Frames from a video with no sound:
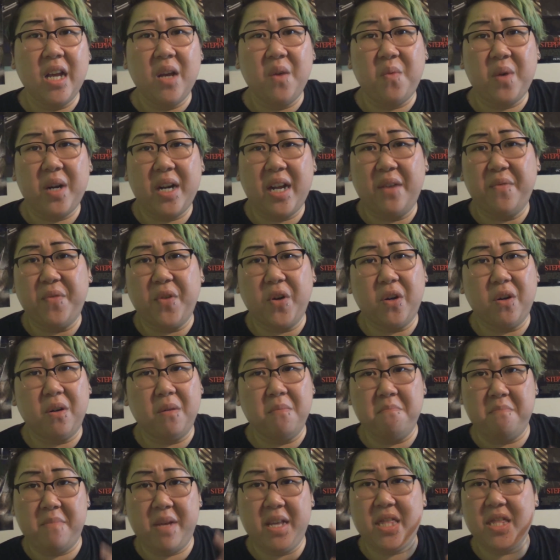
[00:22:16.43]
whatever
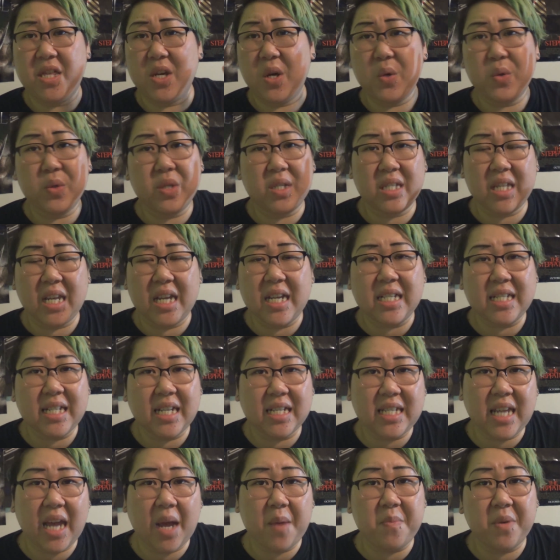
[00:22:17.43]
mythos things
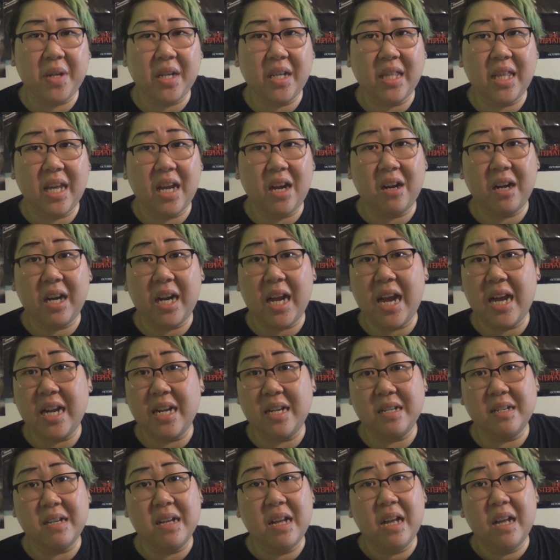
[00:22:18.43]
that's happening there, kind
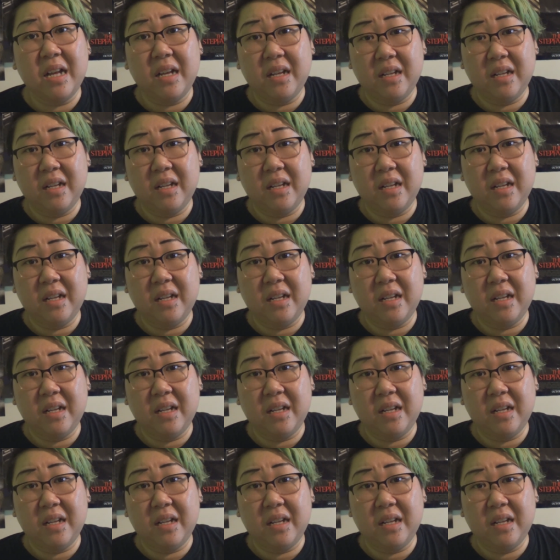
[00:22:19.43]
of,